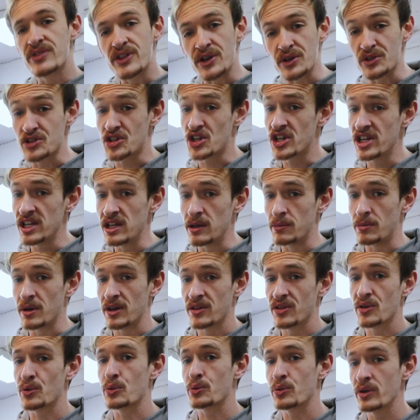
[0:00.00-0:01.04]
They're cheap.
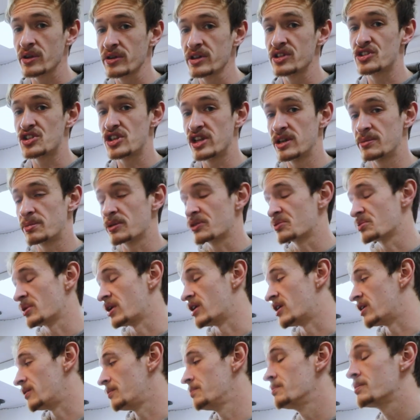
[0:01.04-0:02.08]
They're really cheap as
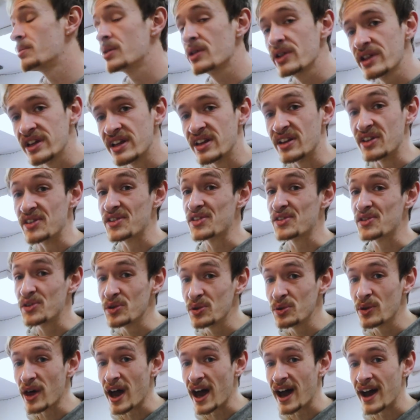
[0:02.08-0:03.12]
well. Please
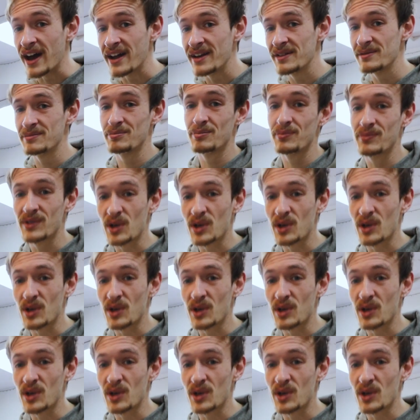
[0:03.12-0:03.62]
do that.